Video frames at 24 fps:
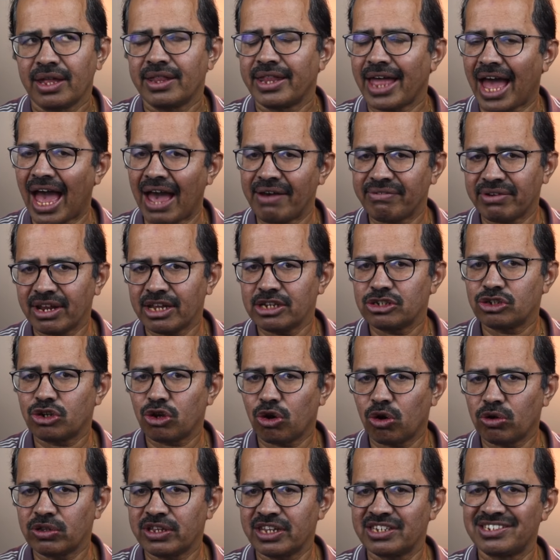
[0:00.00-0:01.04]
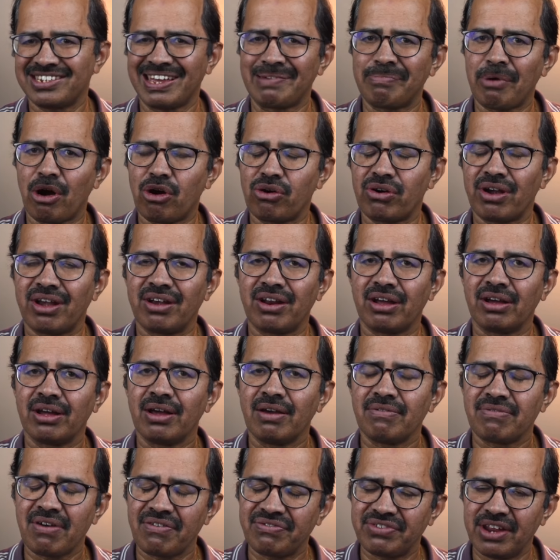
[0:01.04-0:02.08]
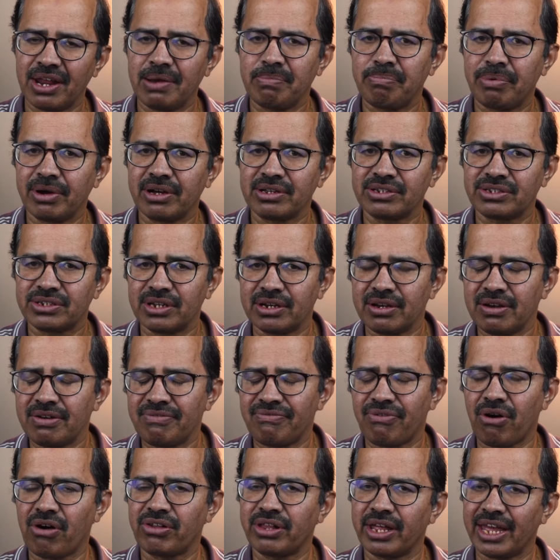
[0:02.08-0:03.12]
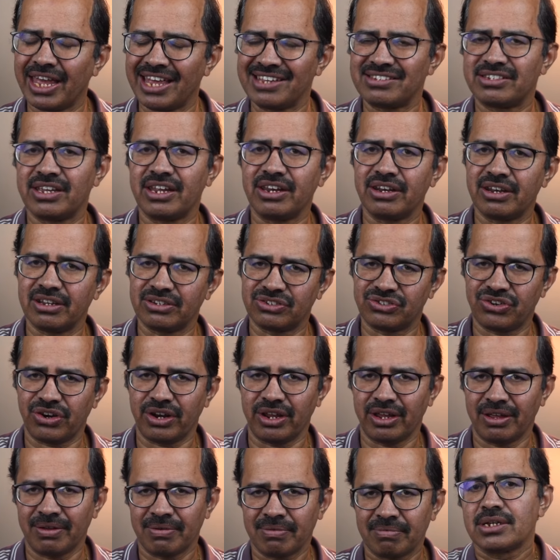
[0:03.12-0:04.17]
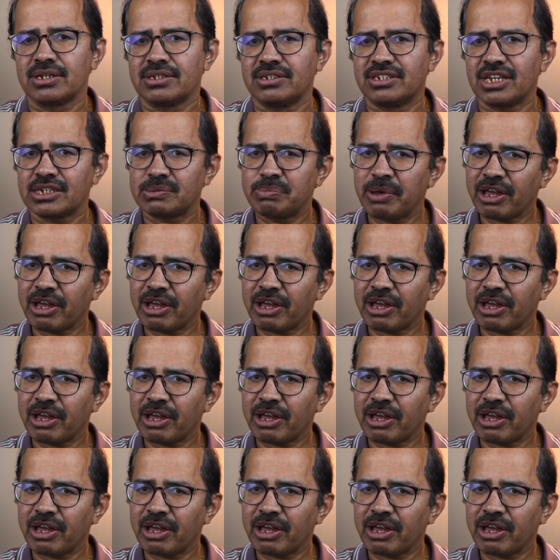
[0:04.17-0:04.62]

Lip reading: The average growth is about 15% for the AC industry. Just